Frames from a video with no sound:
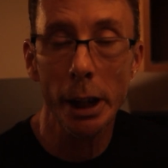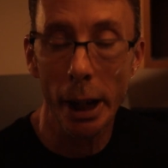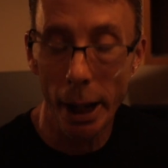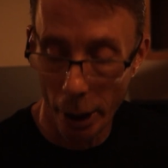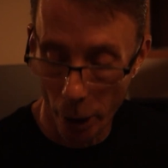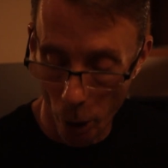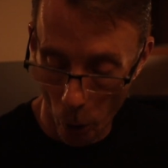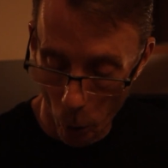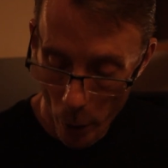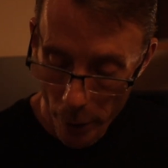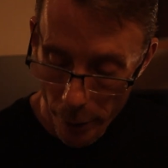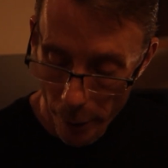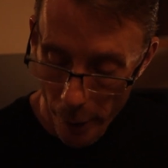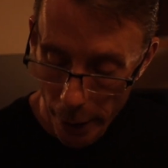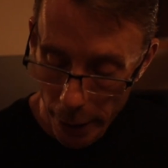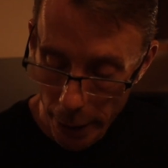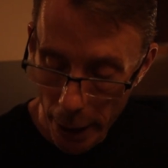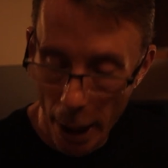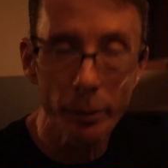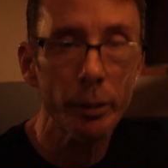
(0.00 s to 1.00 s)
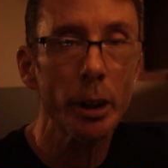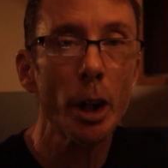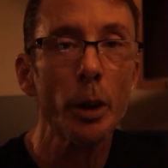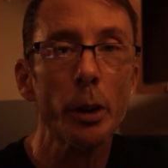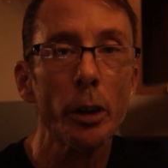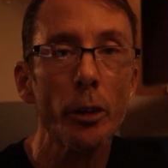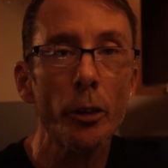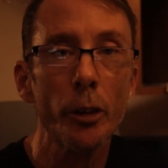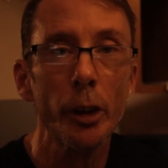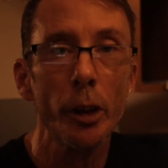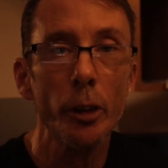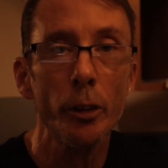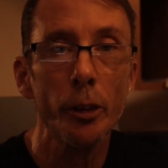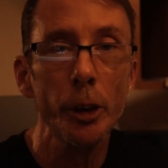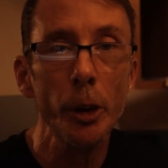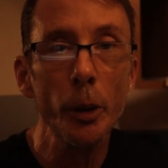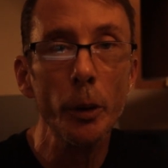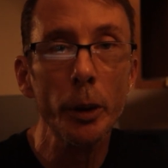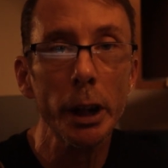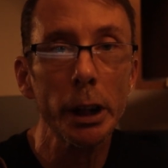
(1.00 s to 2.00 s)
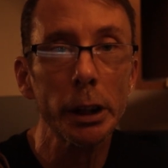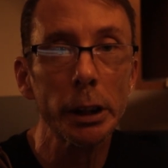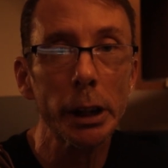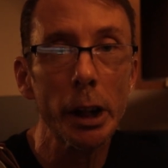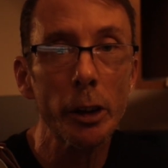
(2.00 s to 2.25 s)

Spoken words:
and the one thing I've noticed is you can